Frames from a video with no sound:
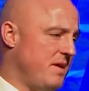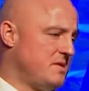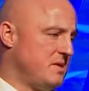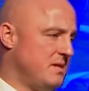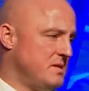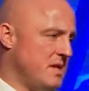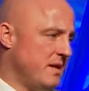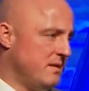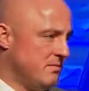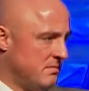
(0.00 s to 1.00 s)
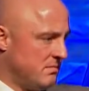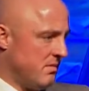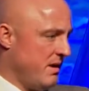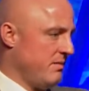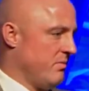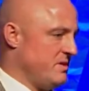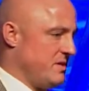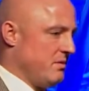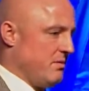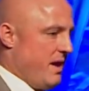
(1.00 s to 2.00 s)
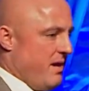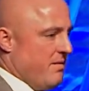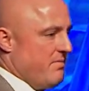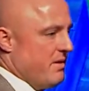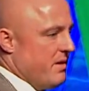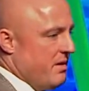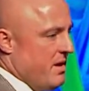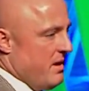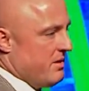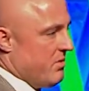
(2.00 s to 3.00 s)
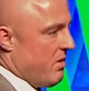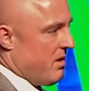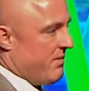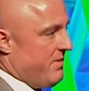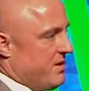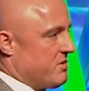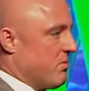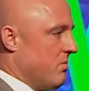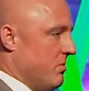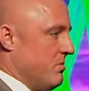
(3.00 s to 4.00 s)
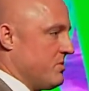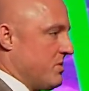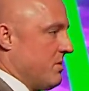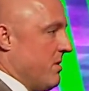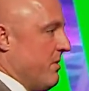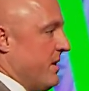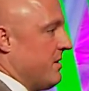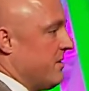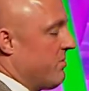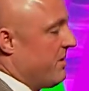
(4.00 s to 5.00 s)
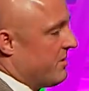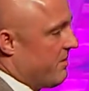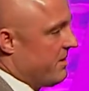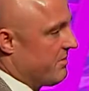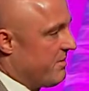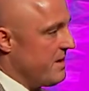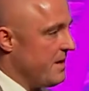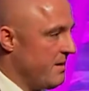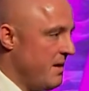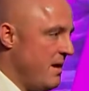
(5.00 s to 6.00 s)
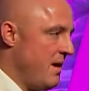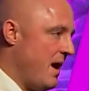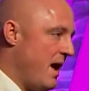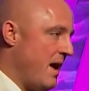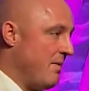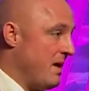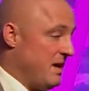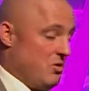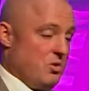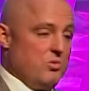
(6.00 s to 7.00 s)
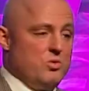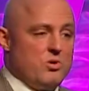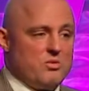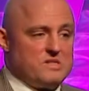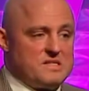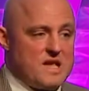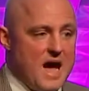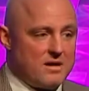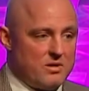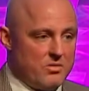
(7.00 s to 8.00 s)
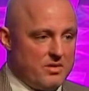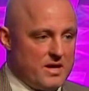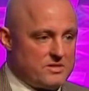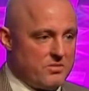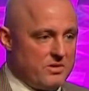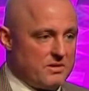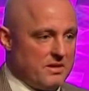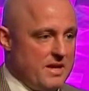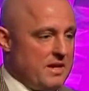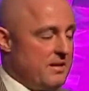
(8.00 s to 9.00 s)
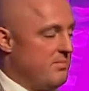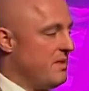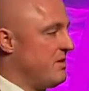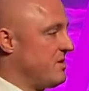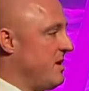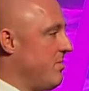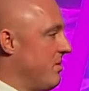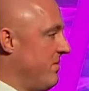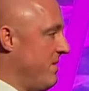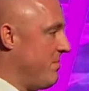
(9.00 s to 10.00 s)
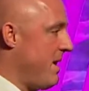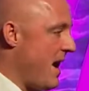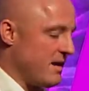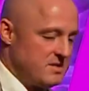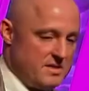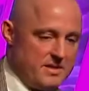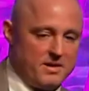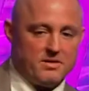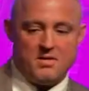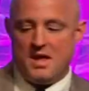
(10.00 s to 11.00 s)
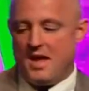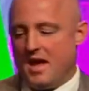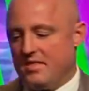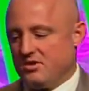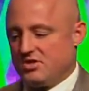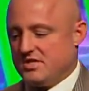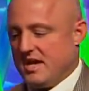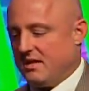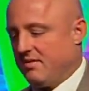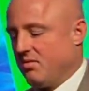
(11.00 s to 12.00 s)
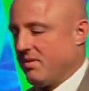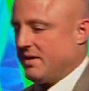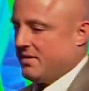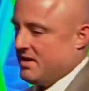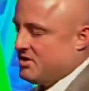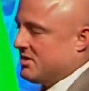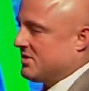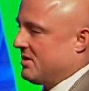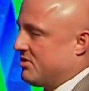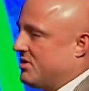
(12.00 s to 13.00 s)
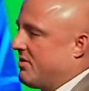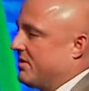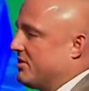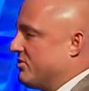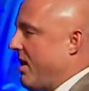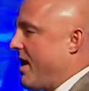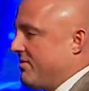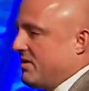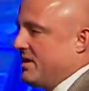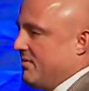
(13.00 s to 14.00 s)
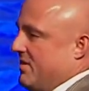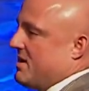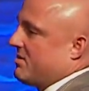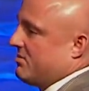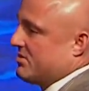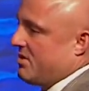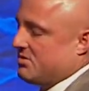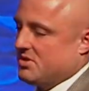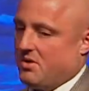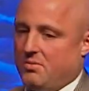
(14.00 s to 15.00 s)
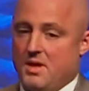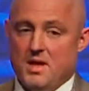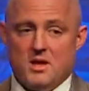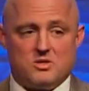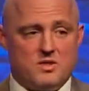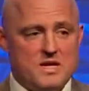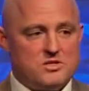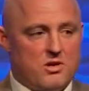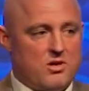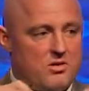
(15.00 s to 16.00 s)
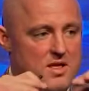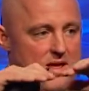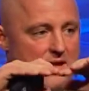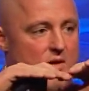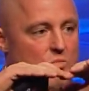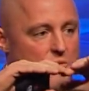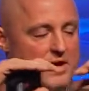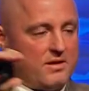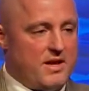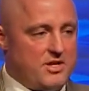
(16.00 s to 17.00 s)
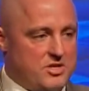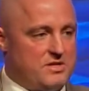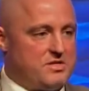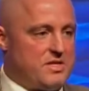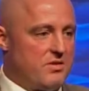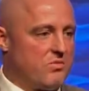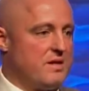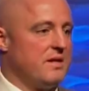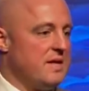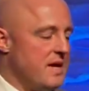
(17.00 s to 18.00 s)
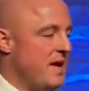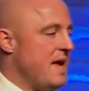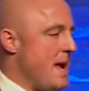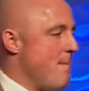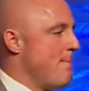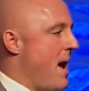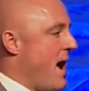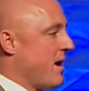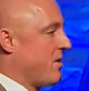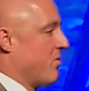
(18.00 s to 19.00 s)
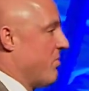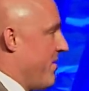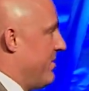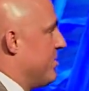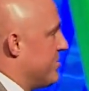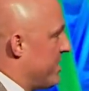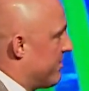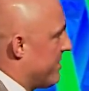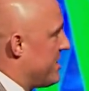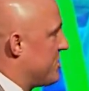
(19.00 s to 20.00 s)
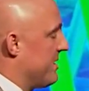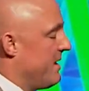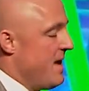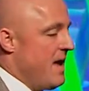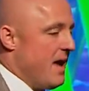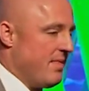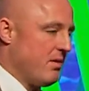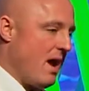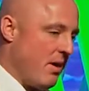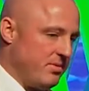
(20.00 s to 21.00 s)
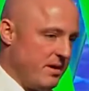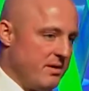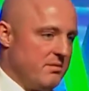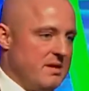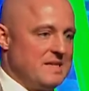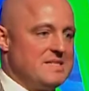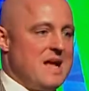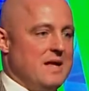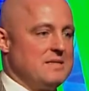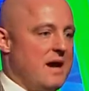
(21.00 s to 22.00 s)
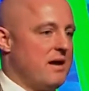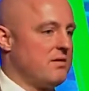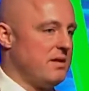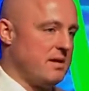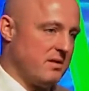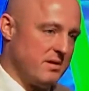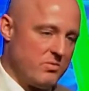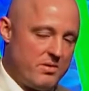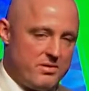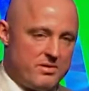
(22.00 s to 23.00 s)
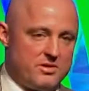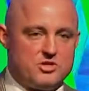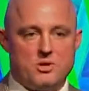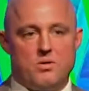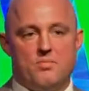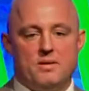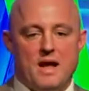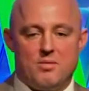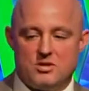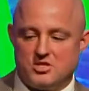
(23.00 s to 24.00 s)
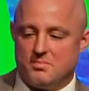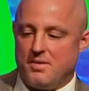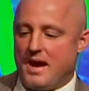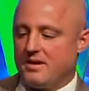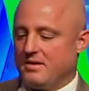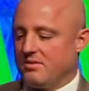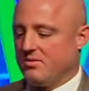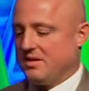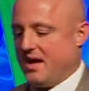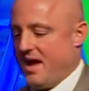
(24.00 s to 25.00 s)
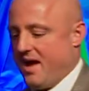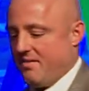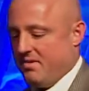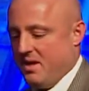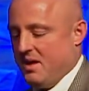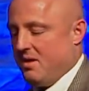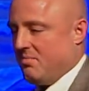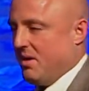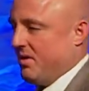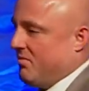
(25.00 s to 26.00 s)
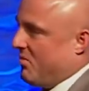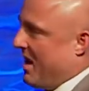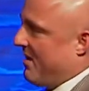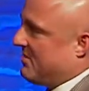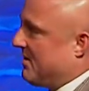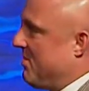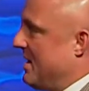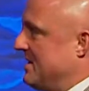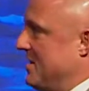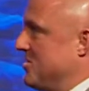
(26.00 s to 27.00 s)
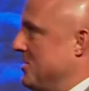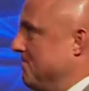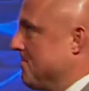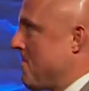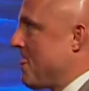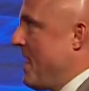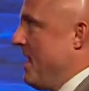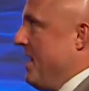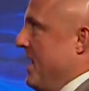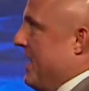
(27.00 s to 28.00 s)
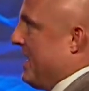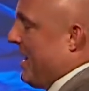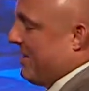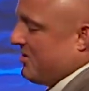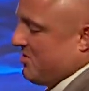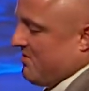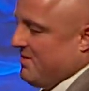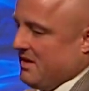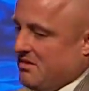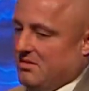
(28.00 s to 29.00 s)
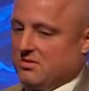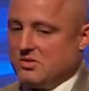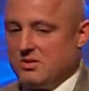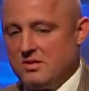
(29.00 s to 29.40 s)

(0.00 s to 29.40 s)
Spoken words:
sunsetted, right? We still don't have the new RFS rules going into 2023. Who knows exactly where that's going to land, but there's a number of impacts in there. And there's state level regulations that are starting to drive clean vehicles also. So these are regulations that really impact the revenue generation, and they're out there. It's not entirely clear where they're going to show up and how much impact they're going to have, but we have to pay attention. Electric vehicles.